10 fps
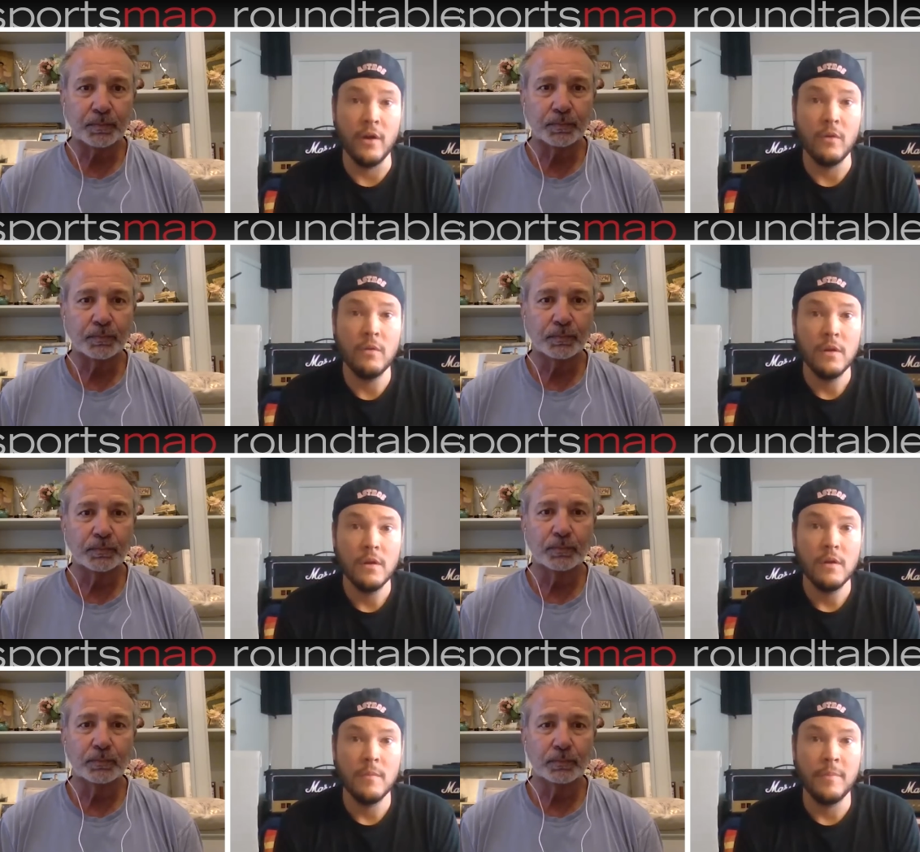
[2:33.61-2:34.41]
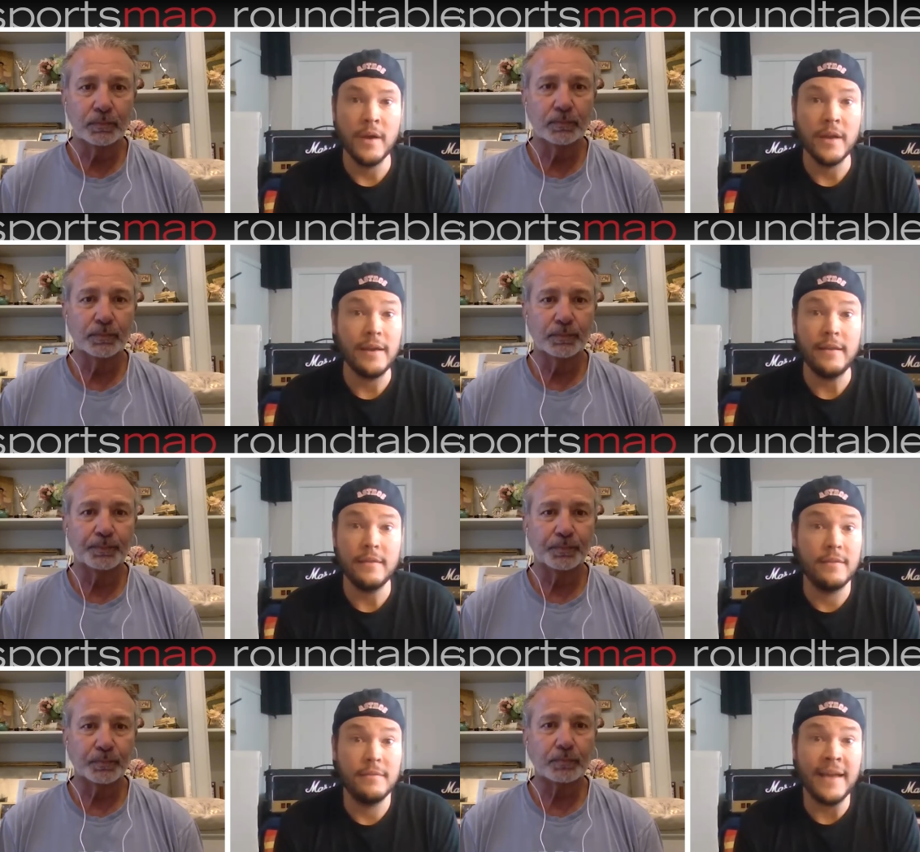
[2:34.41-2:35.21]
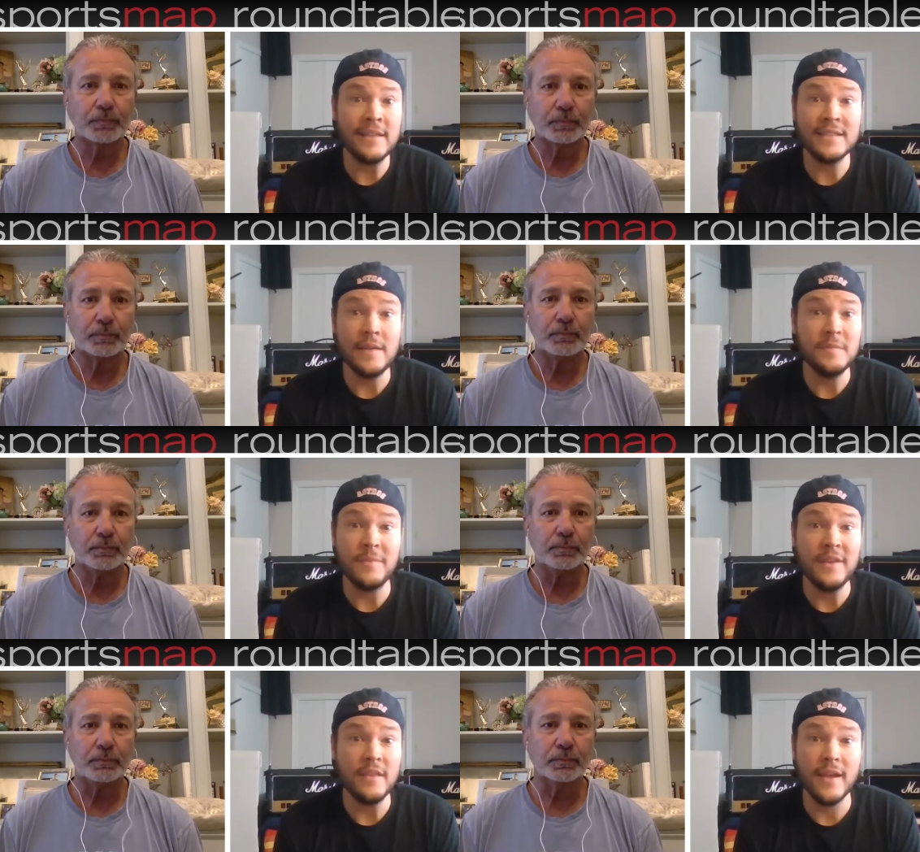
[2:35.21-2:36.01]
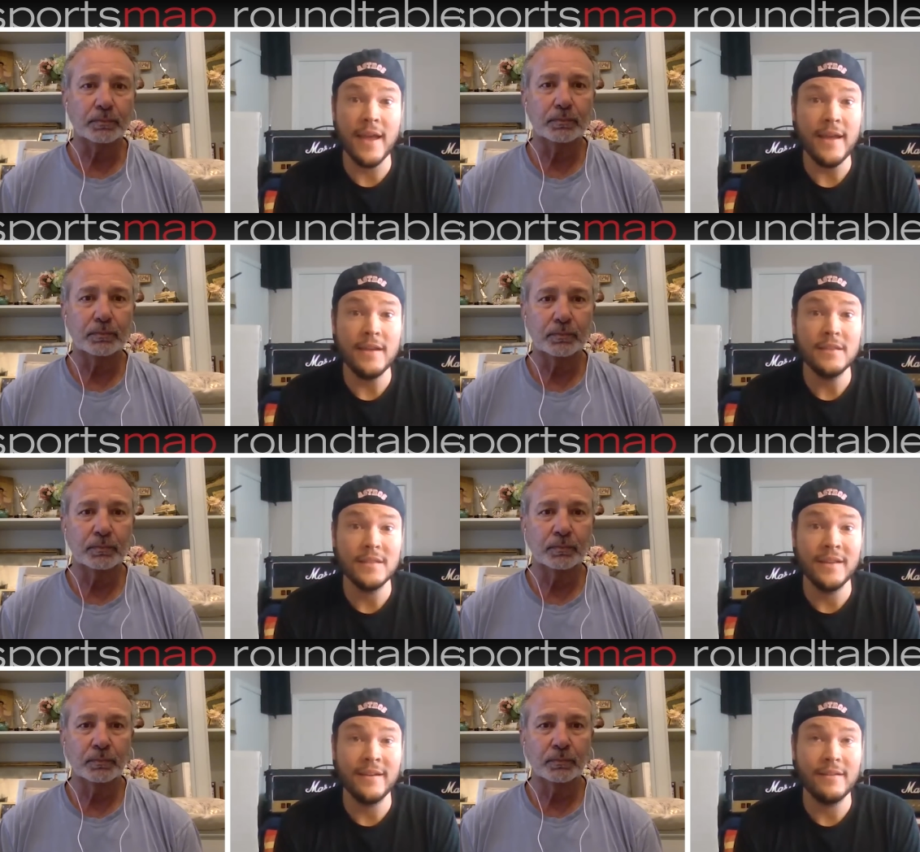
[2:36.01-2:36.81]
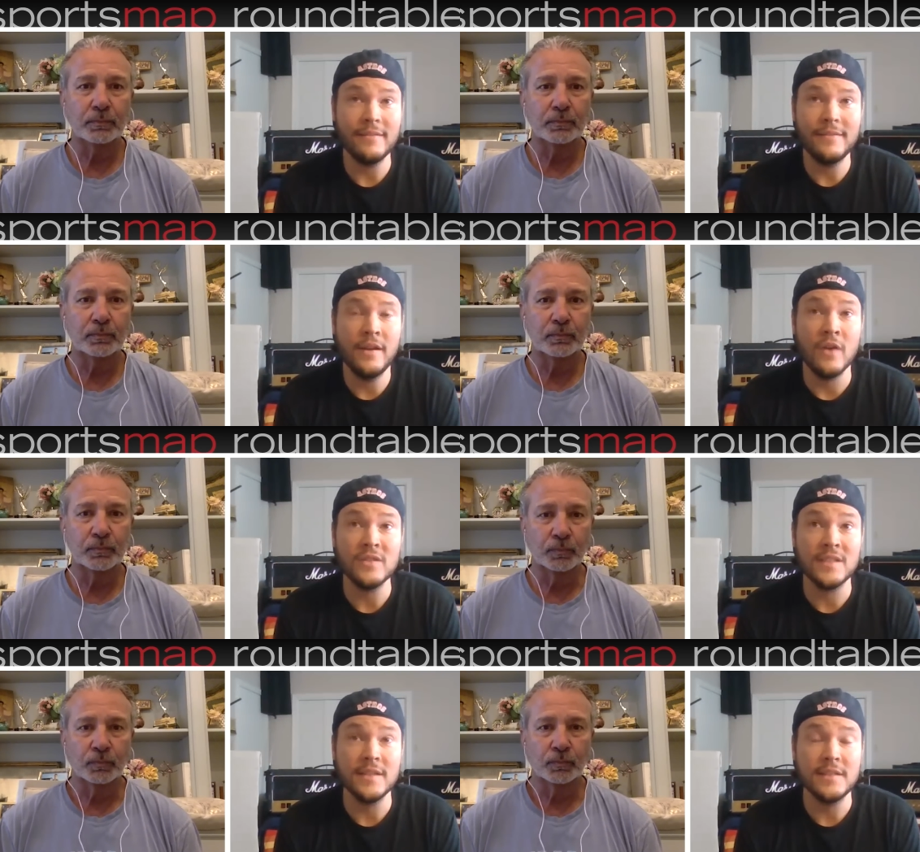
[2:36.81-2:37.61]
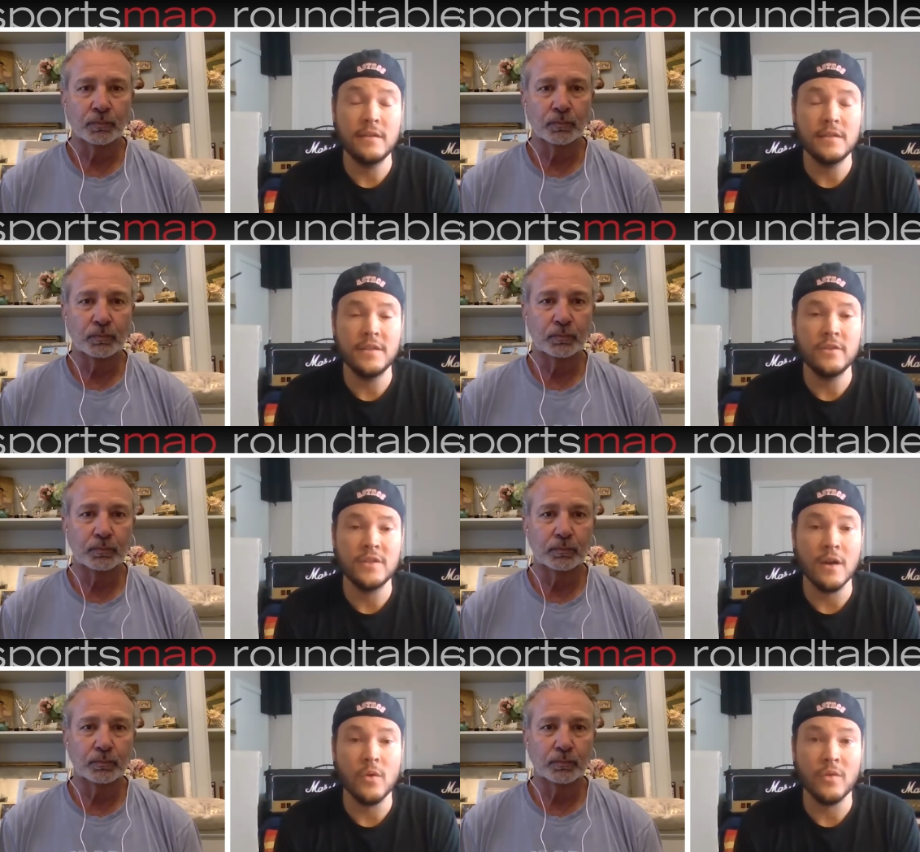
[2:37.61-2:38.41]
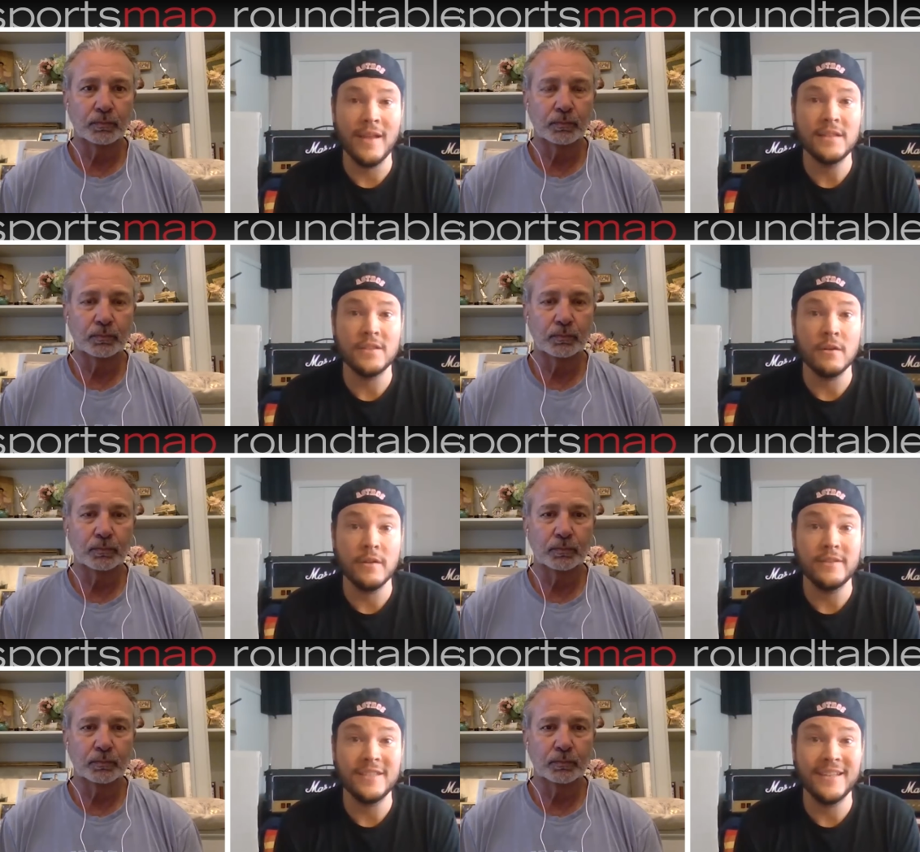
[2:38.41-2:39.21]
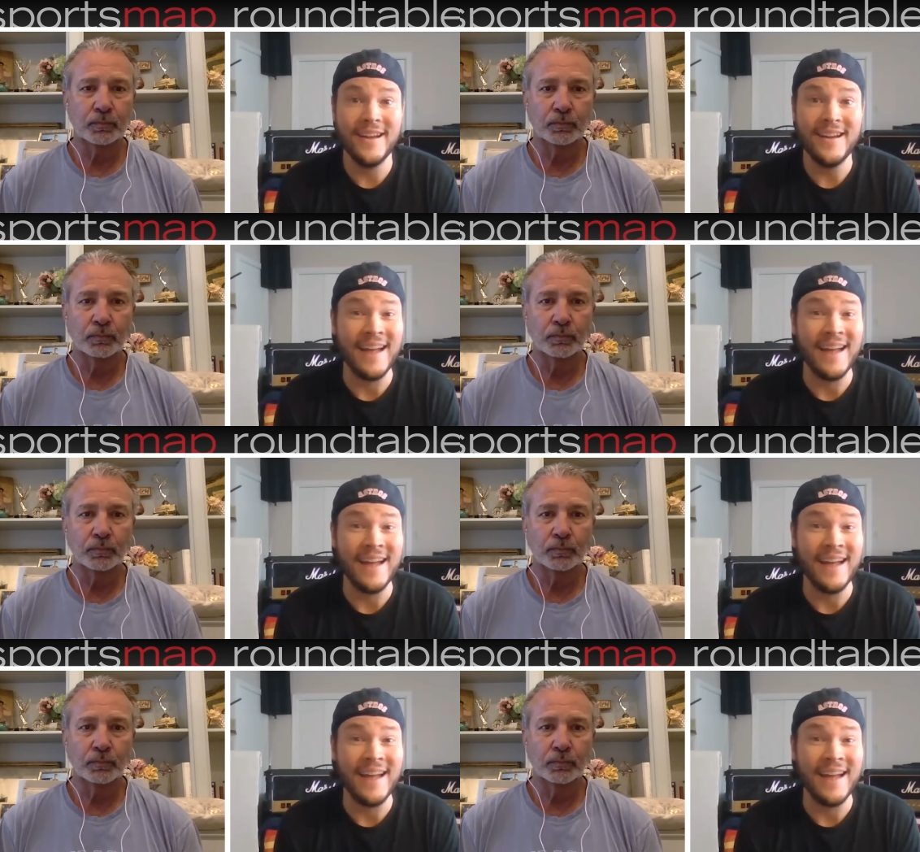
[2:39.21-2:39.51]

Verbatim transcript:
Speaker 1: no. But that seems to be the case. And, you know, I was listening to you talk with Lance earlier today.